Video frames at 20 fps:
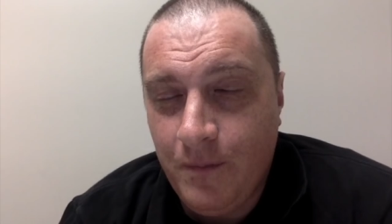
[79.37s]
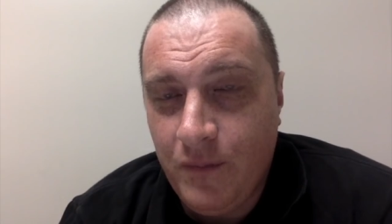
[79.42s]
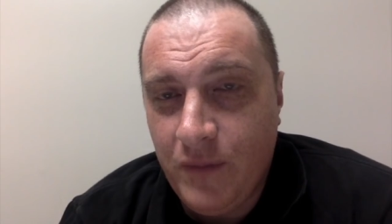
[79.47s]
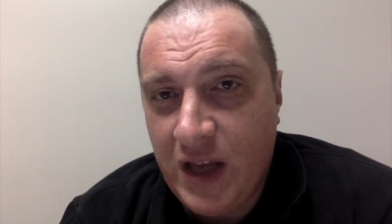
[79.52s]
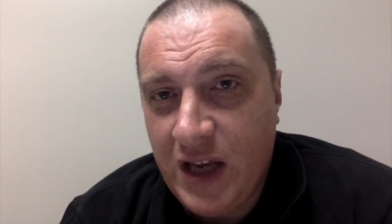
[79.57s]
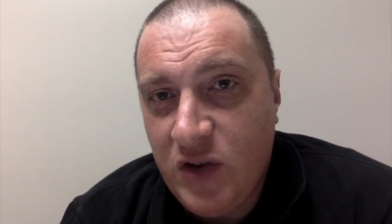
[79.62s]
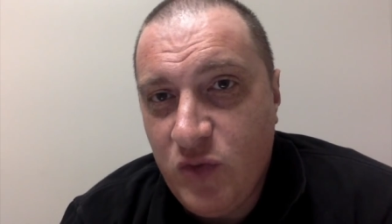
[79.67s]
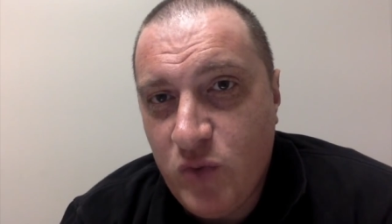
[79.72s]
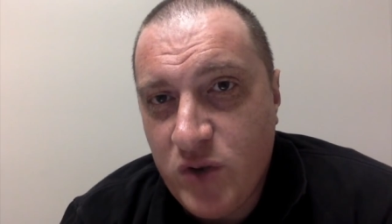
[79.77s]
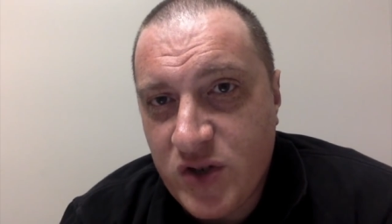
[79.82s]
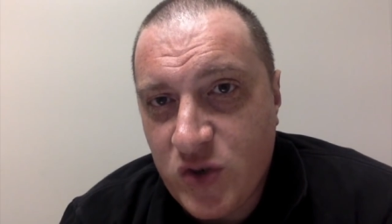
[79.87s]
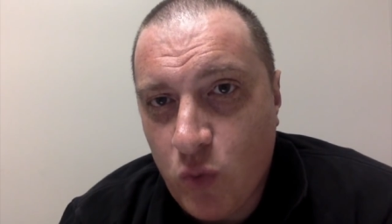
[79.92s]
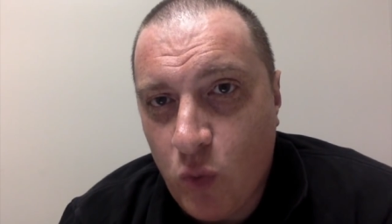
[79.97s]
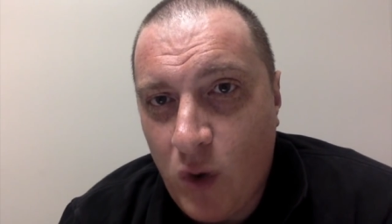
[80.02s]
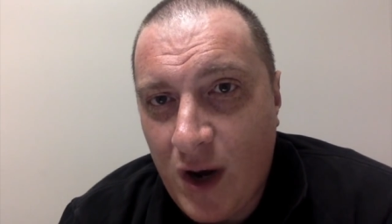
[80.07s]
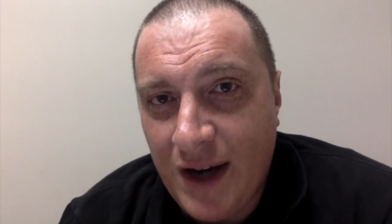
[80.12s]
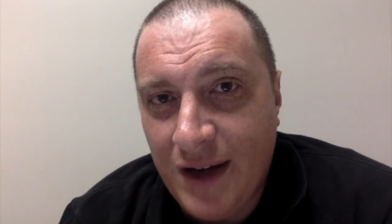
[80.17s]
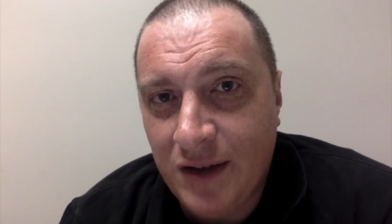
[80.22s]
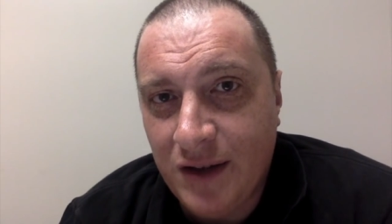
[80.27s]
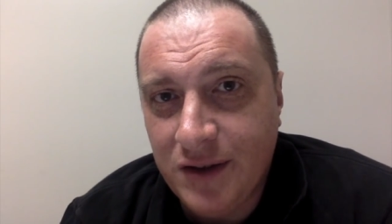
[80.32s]
He was
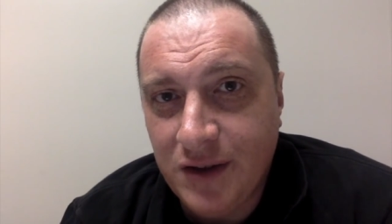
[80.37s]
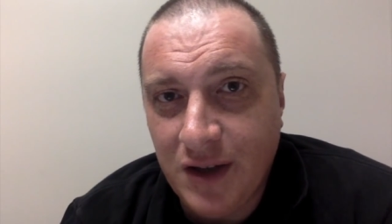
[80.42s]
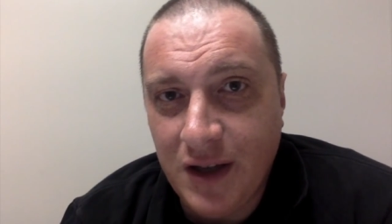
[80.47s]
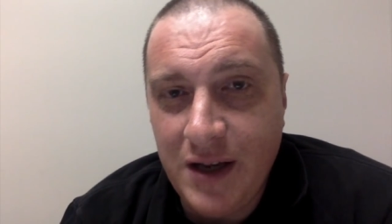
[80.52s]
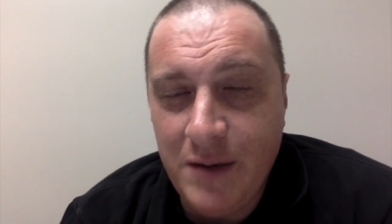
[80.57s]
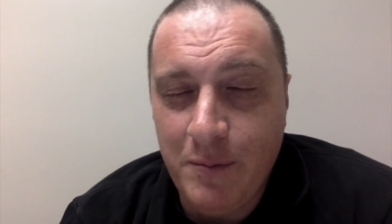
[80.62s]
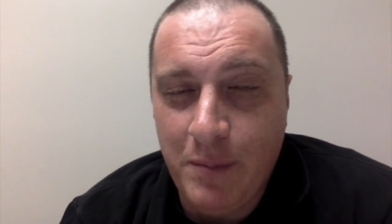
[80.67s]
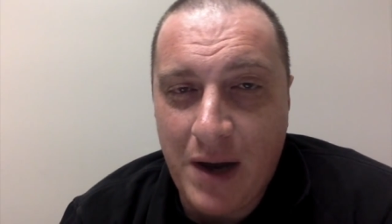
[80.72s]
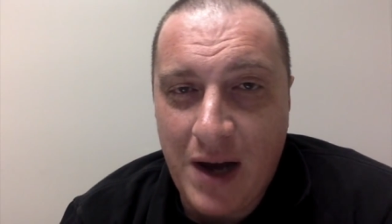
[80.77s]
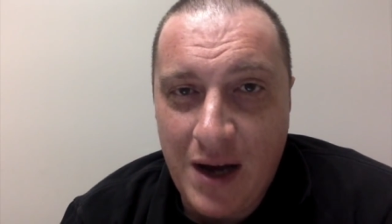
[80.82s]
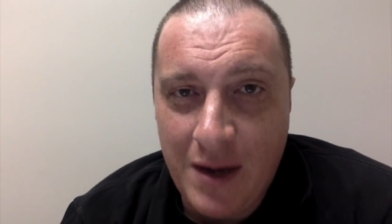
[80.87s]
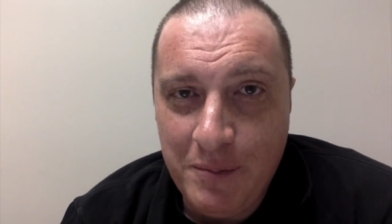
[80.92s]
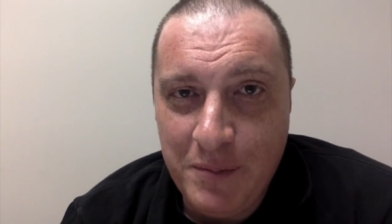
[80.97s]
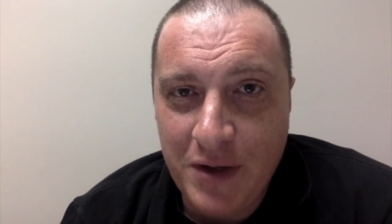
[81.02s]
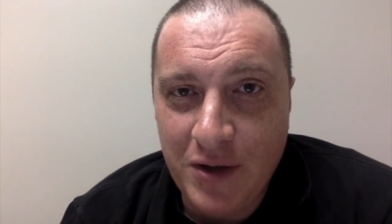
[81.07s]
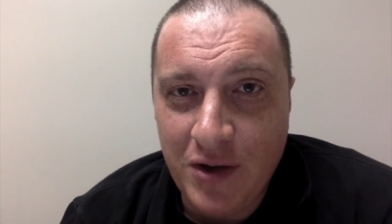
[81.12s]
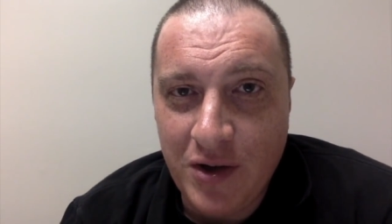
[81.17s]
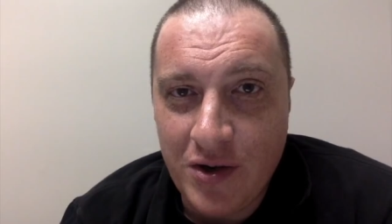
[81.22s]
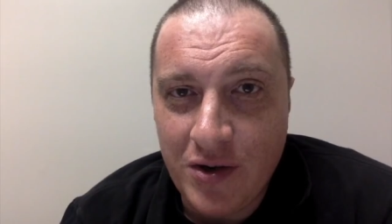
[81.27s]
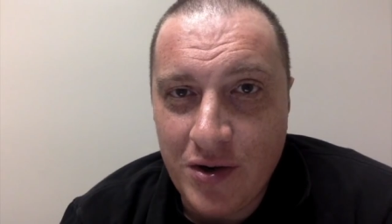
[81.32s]
wildly
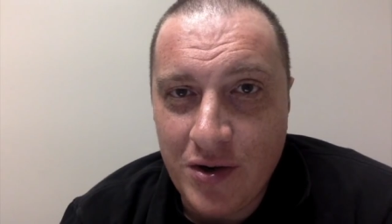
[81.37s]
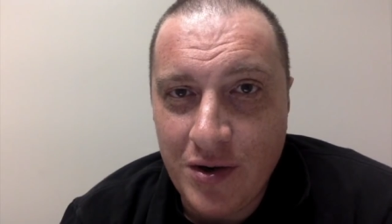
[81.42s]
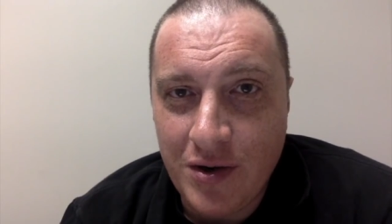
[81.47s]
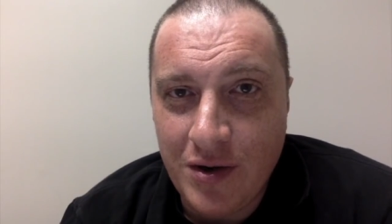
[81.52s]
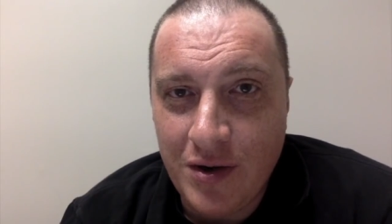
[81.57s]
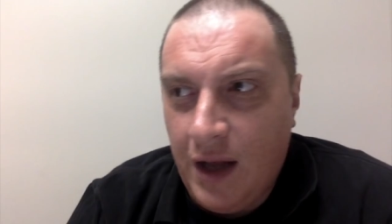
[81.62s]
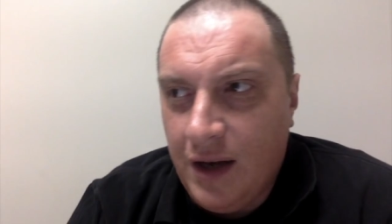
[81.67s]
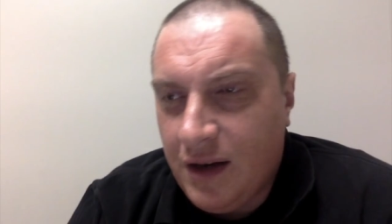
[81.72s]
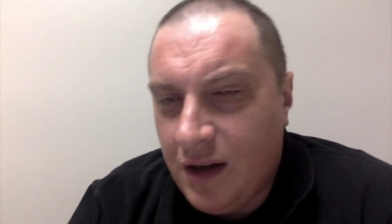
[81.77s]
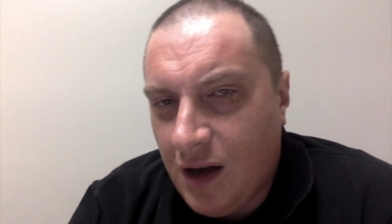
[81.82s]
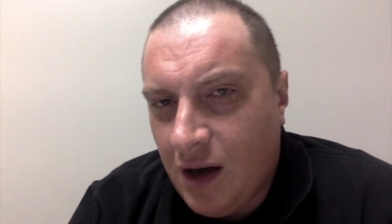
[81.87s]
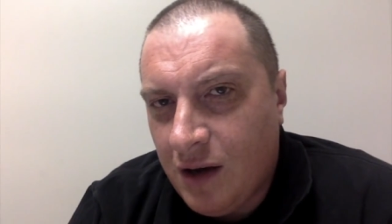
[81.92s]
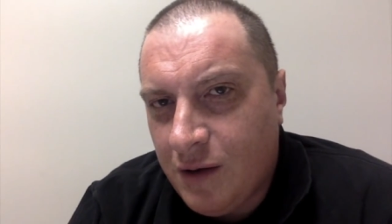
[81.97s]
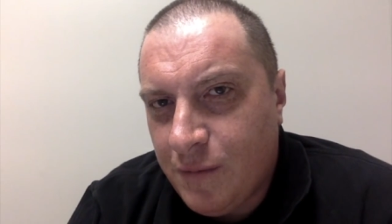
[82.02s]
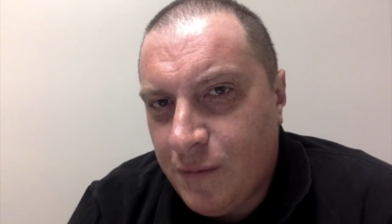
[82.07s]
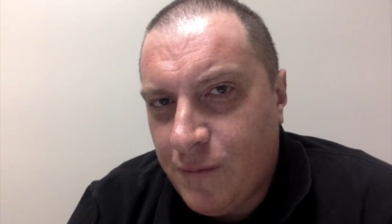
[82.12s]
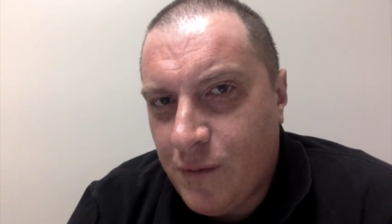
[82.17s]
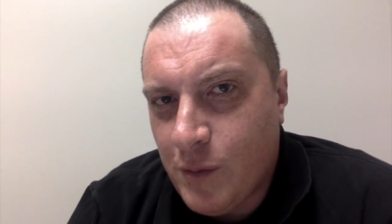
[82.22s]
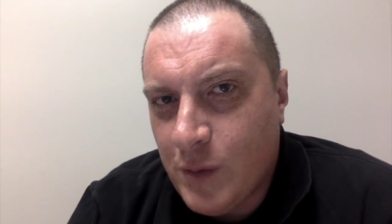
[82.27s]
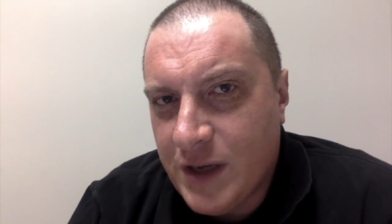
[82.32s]
popular and
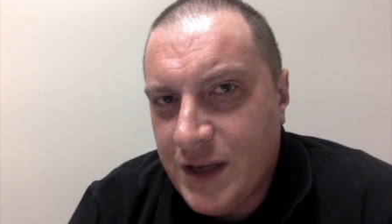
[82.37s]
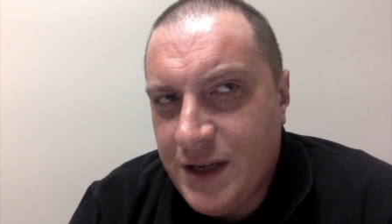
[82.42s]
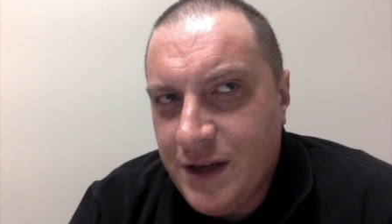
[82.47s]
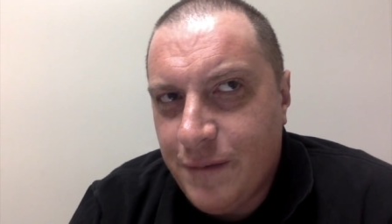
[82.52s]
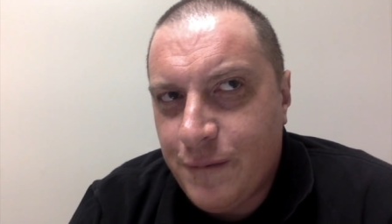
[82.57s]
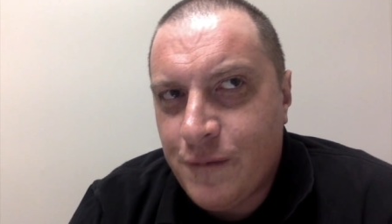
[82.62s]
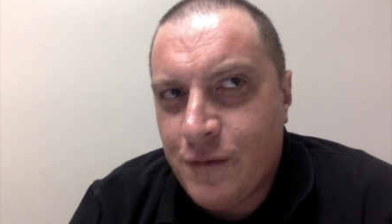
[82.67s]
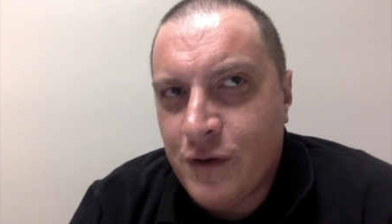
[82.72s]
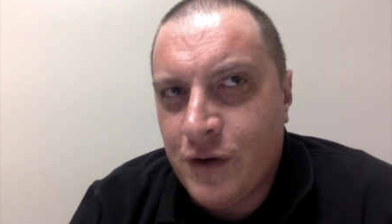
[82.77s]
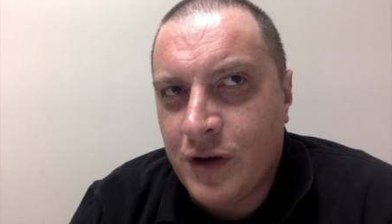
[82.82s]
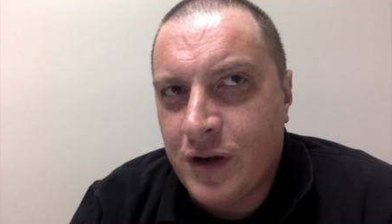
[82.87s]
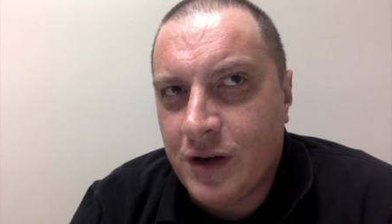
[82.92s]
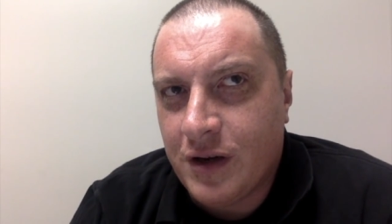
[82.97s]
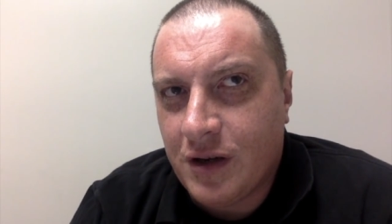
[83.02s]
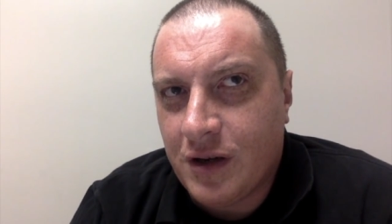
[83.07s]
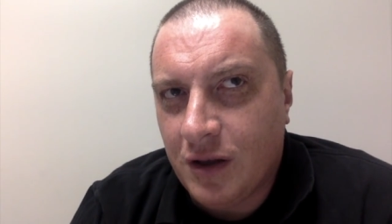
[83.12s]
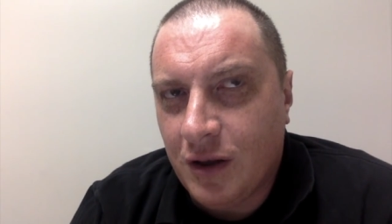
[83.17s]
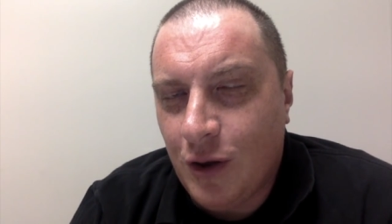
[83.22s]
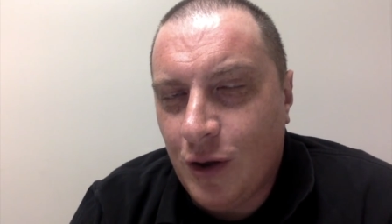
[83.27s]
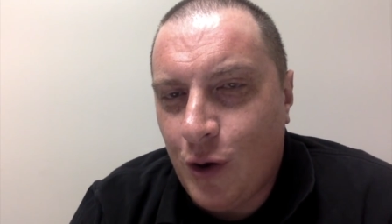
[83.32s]
cut from a different
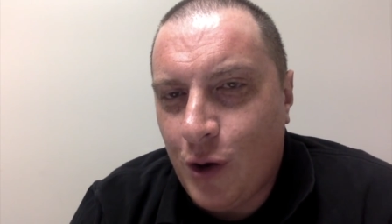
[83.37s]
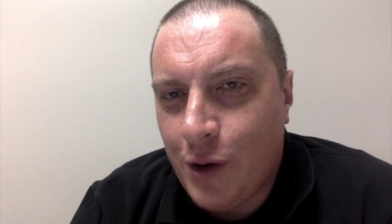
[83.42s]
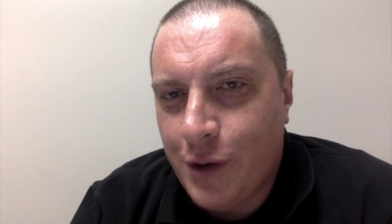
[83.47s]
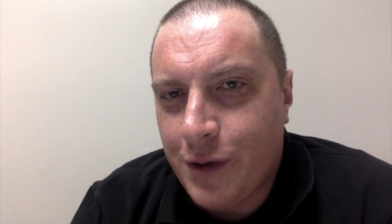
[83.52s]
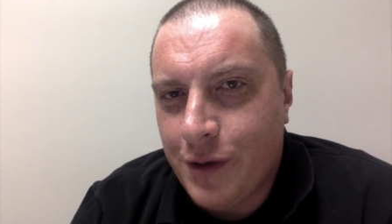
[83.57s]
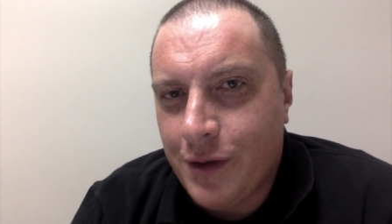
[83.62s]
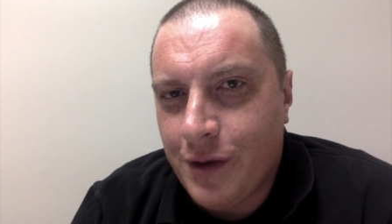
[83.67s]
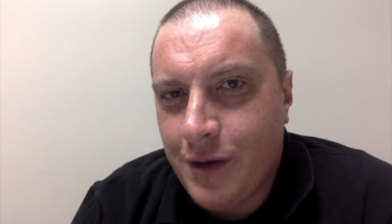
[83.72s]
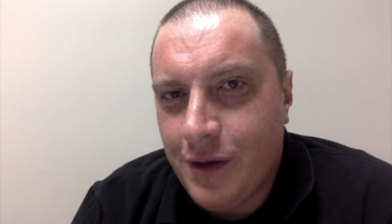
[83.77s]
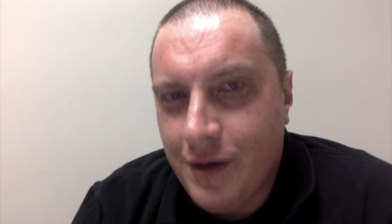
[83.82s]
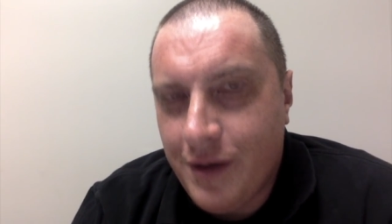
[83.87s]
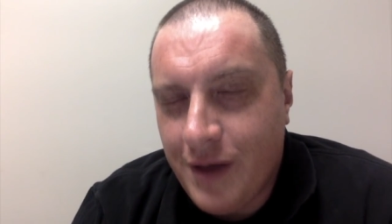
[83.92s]
cloth